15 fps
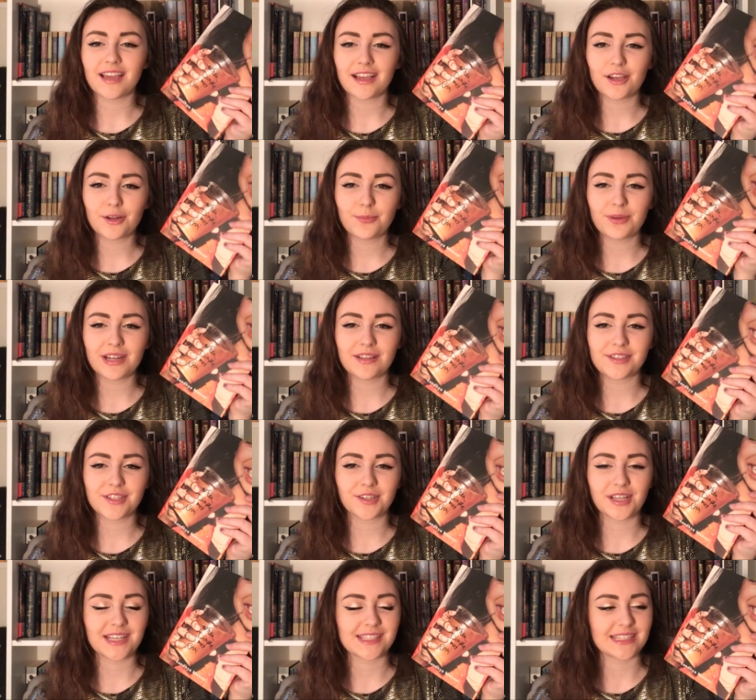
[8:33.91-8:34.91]
Could have
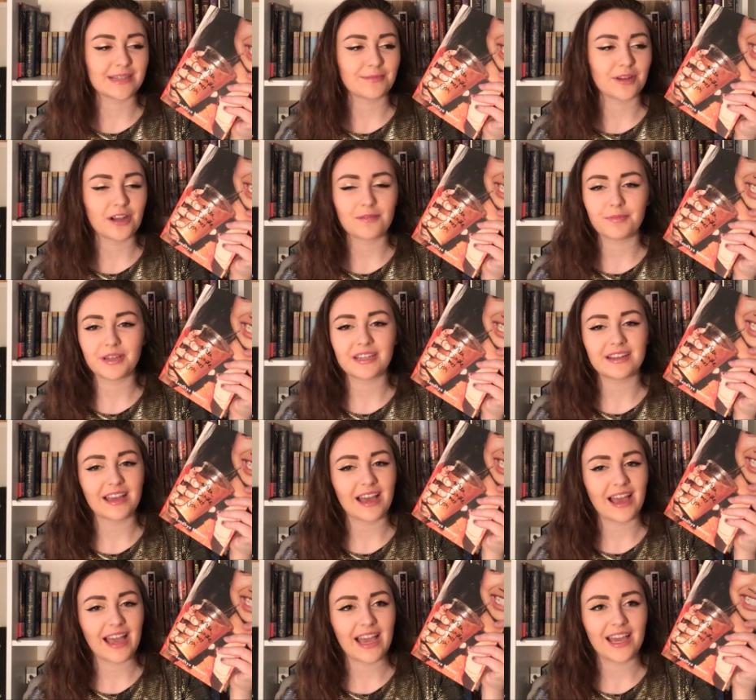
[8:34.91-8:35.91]
pronounced her last name wrong, but
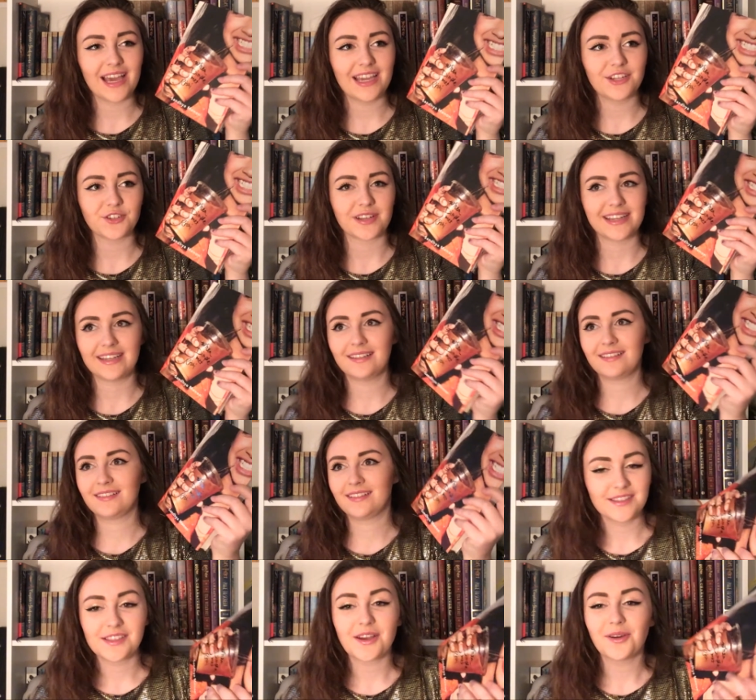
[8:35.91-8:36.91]
I tried.
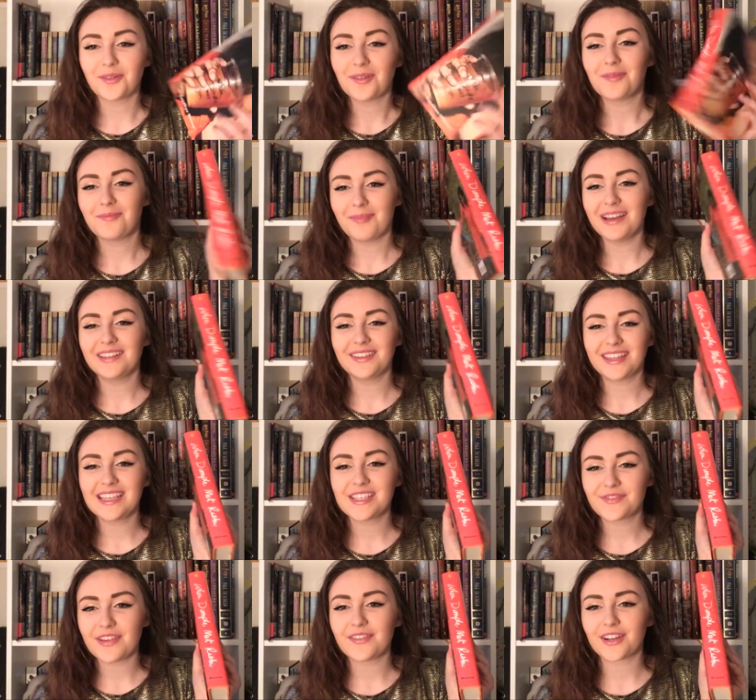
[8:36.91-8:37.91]
So my
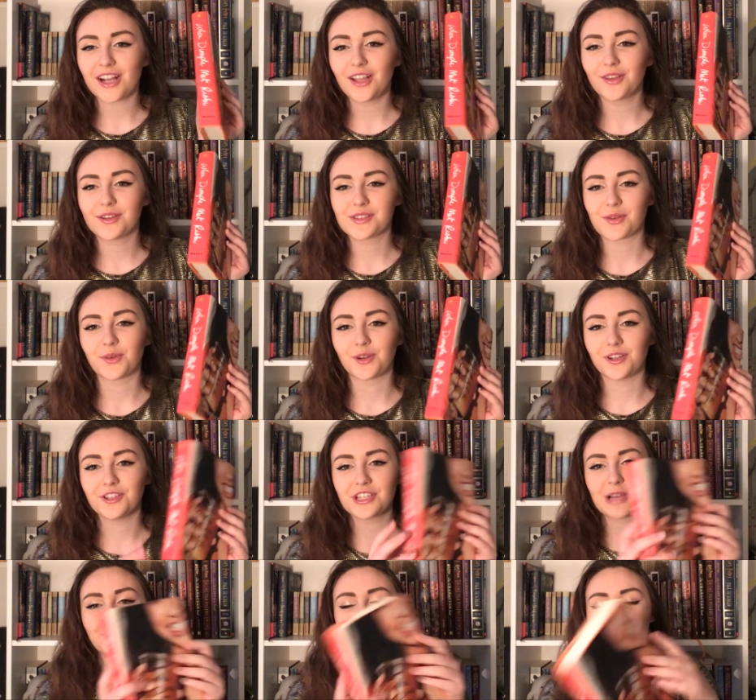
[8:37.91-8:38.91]
least favorite color is
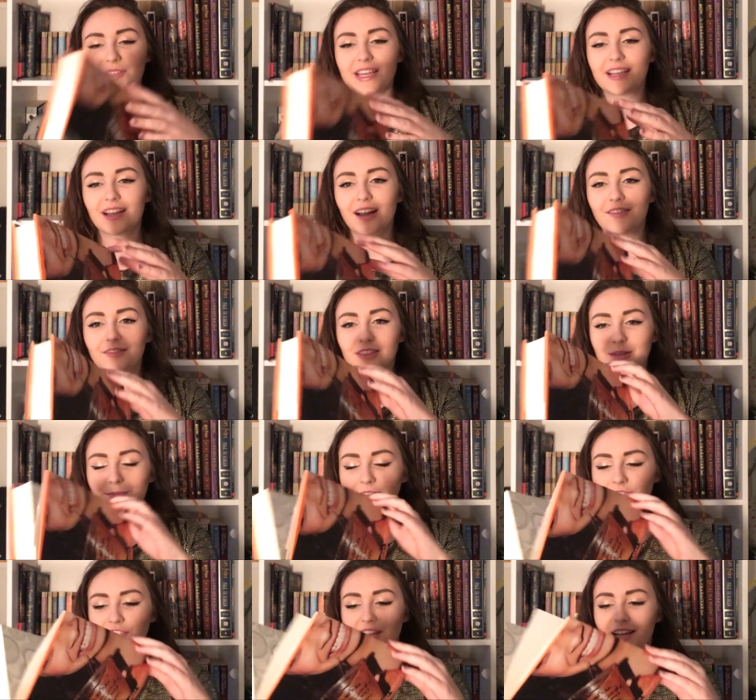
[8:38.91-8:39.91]
orange, and when you take off the
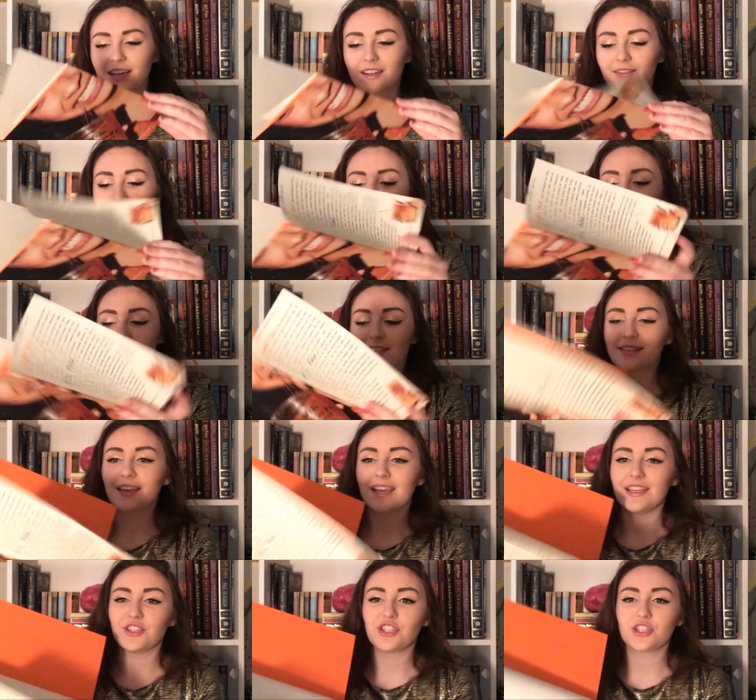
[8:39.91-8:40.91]
book jacket of this,
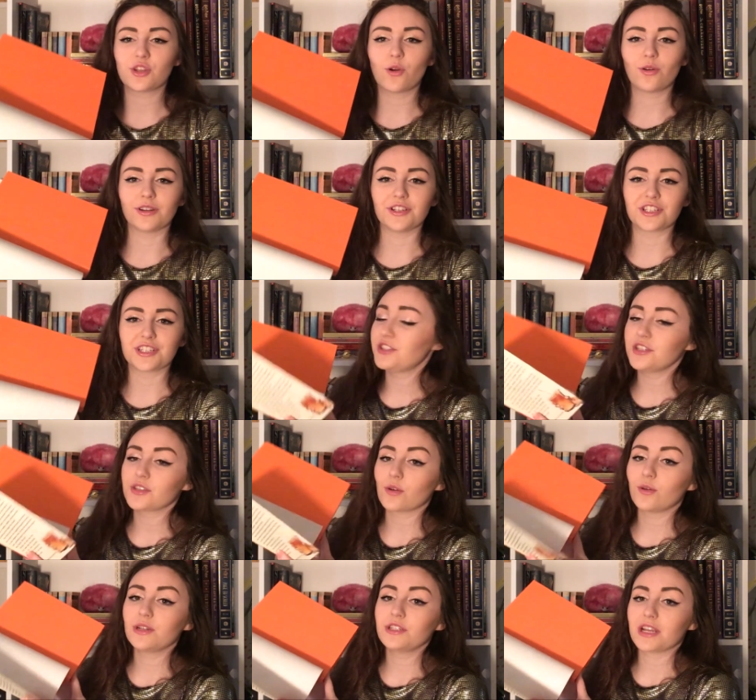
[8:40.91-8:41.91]
it's just orange. It's
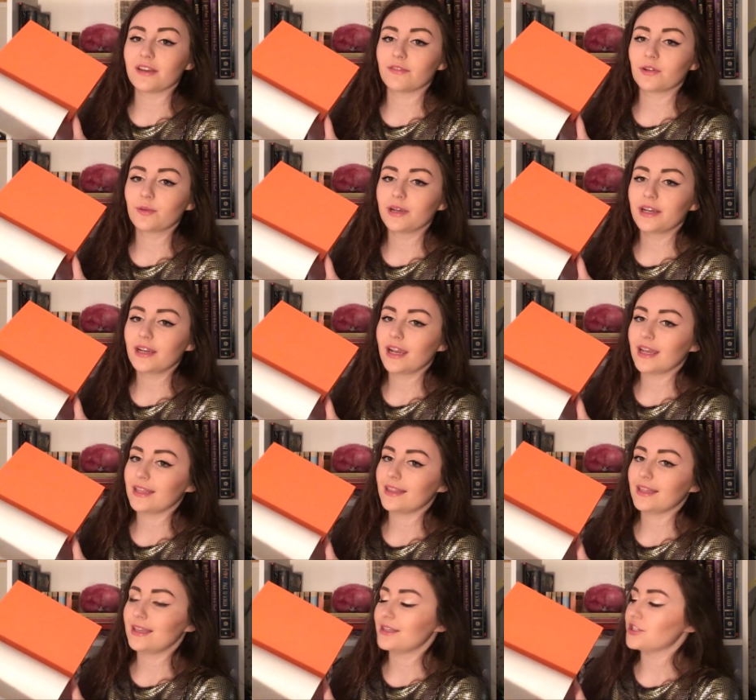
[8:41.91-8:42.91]
just orange everywhere,
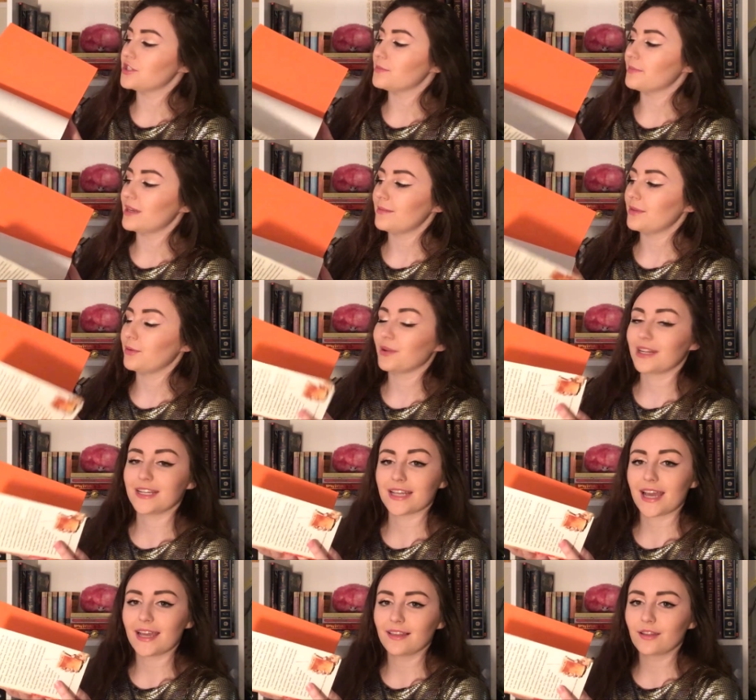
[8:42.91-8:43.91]
and it just made me want
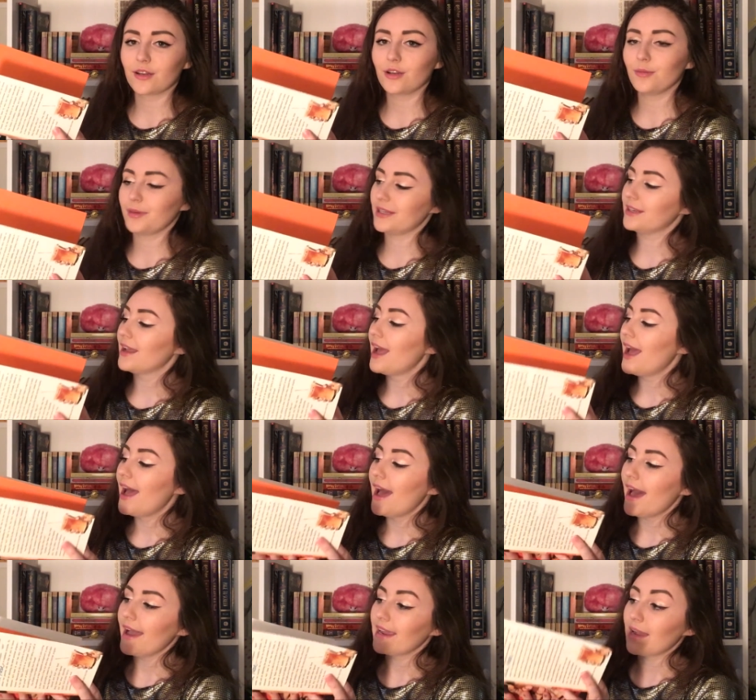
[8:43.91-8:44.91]
to die a little, but
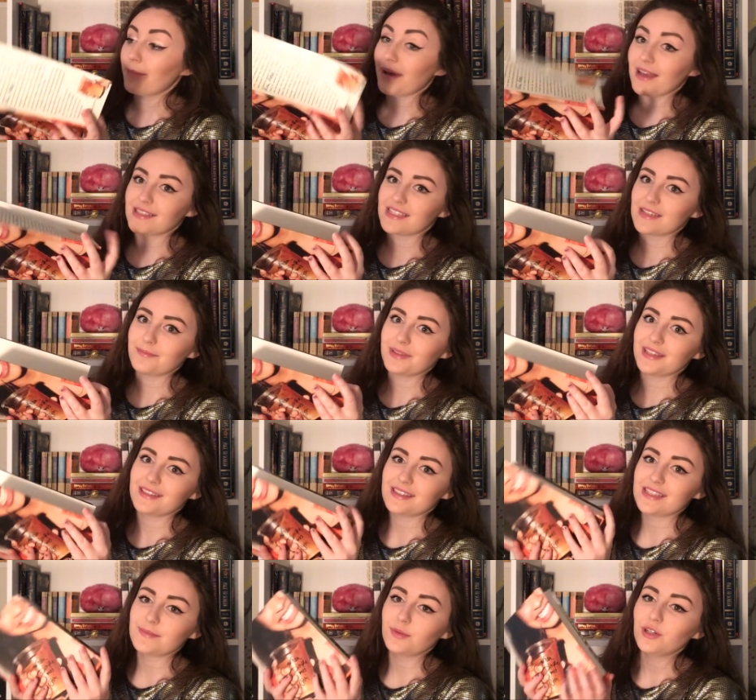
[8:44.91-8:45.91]
I got past it
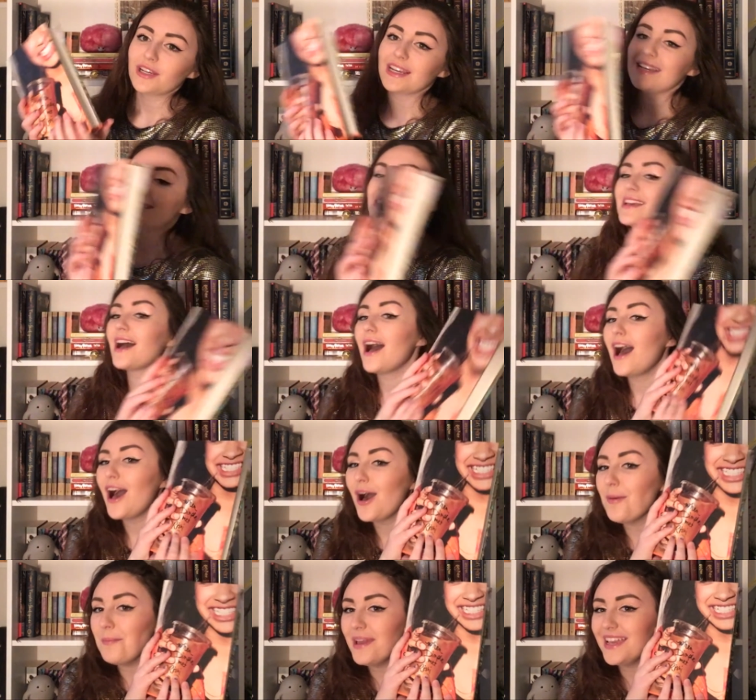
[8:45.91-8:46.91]
because this book is
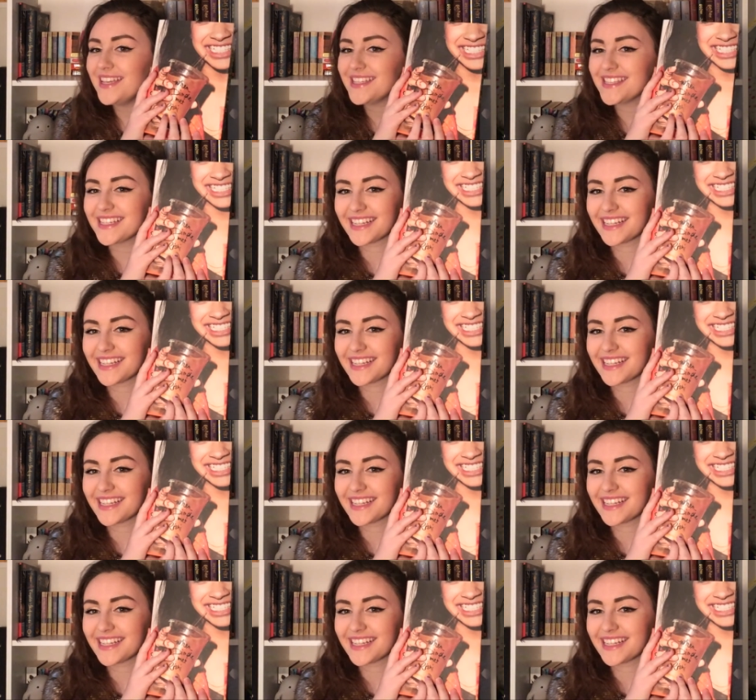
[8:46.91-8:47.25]
amazing.